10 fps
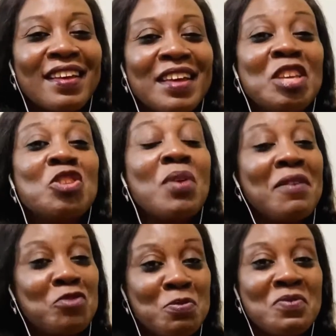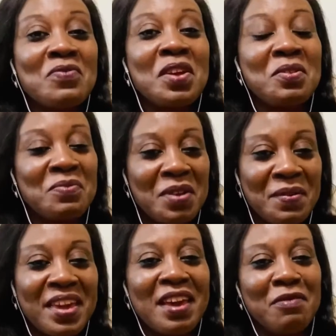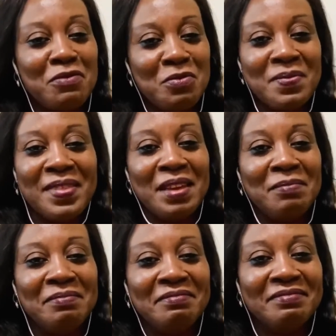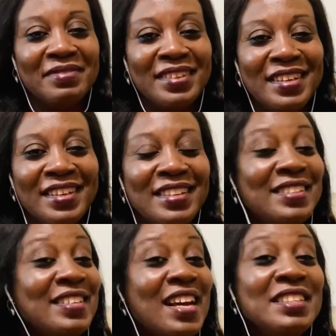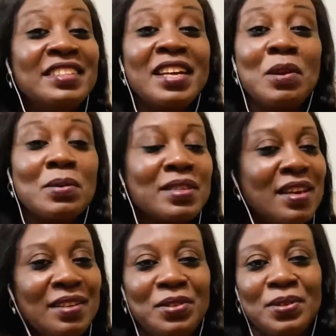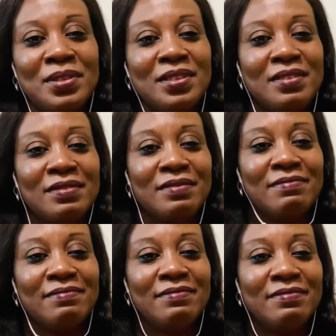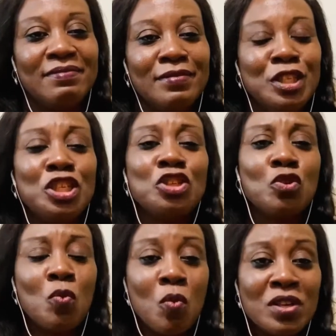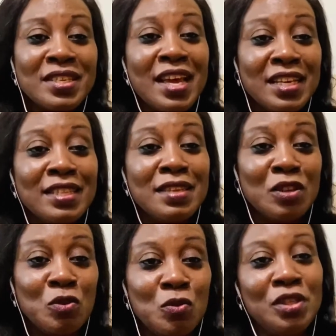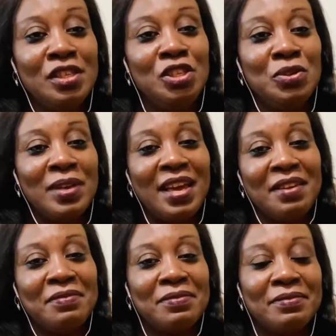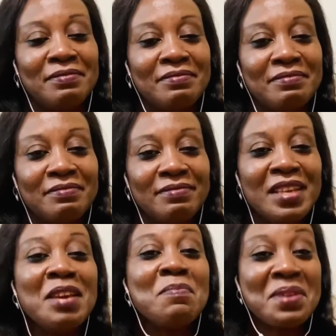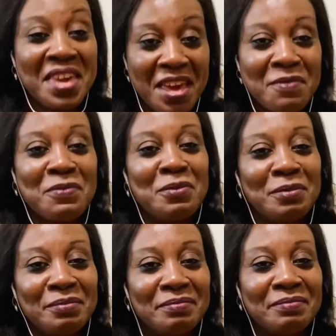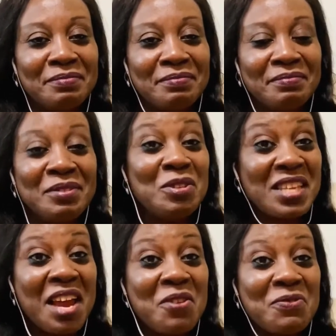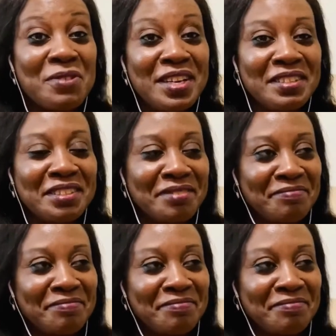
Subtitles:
You have to be very, very careful with them. They are jealous haters. They don't want anything good in your life. Be careful. Those kind of friends,